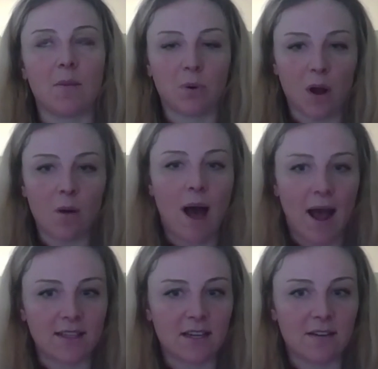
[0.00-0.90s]

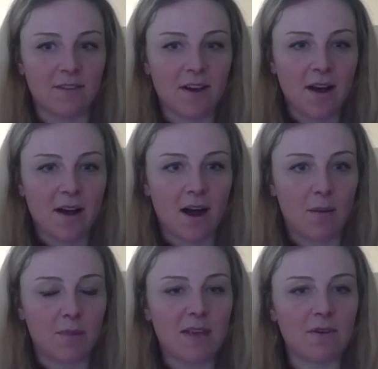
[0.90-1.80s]
proactive,
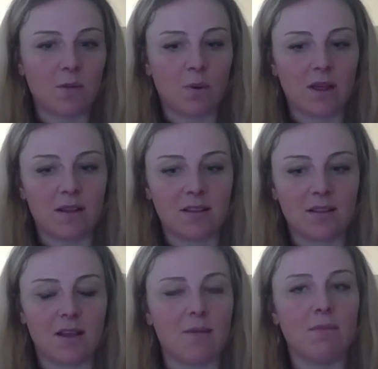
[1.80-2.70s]
even with
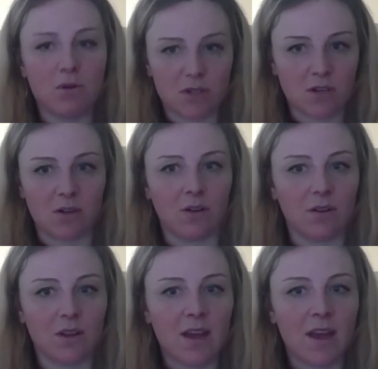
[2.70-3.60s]
the
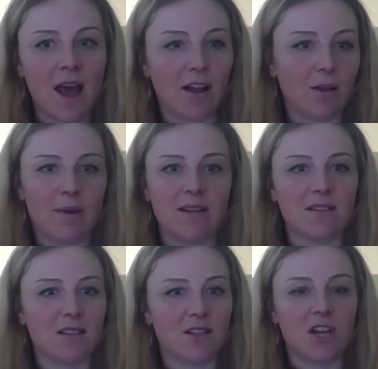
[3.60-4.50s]
emotional
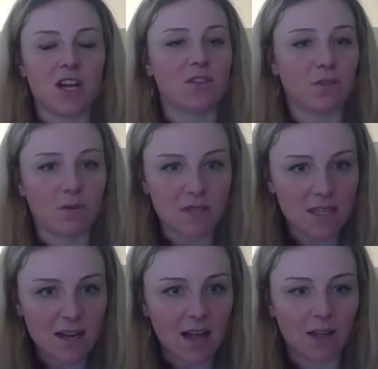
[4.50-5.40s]
elements and the change in
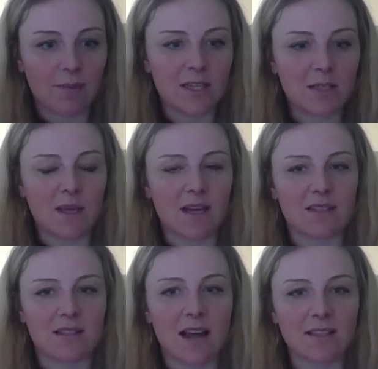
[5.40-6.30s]
routine elements,
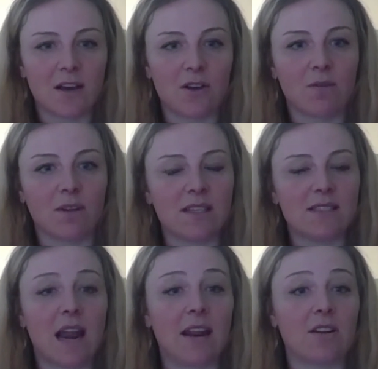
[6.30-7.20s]
because that's how you're really
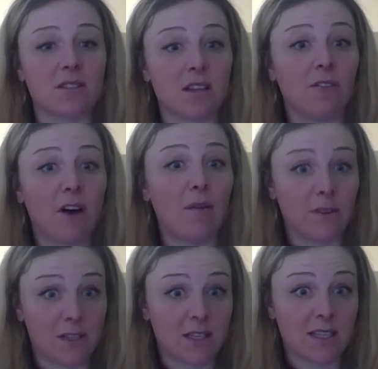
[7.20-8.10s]
setting yourself up
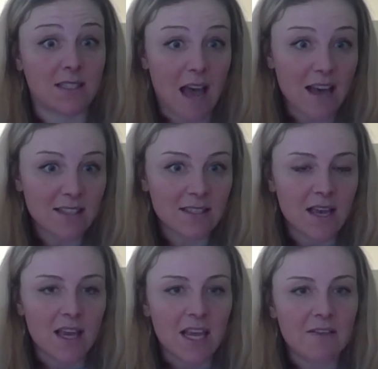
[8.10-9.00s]
for success,
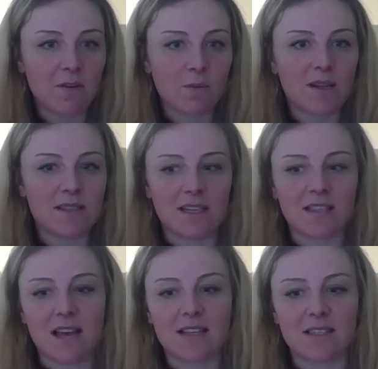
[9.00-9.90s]
even when
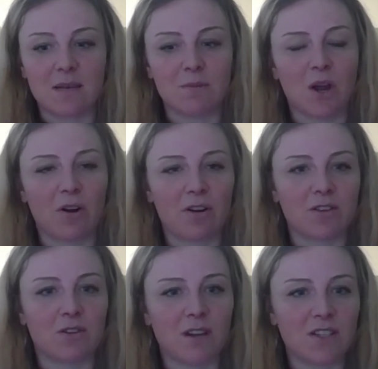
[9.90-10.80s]
success seems harder
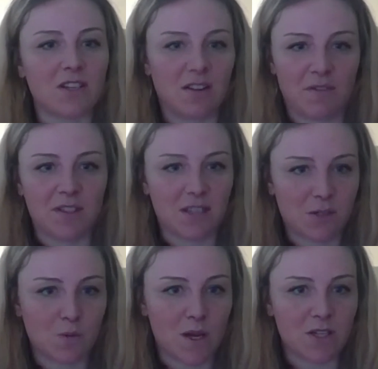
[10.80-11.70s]
to reach in different
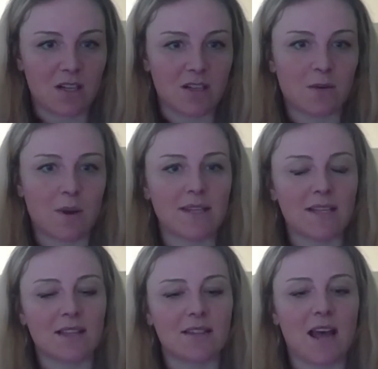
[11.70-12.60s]
situations. So I
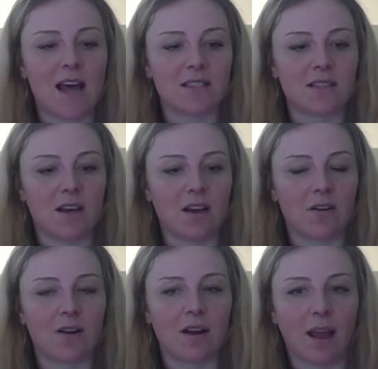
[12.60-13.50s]
think that that's the
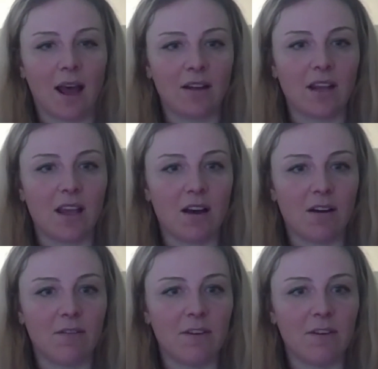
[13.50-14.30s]
criticality of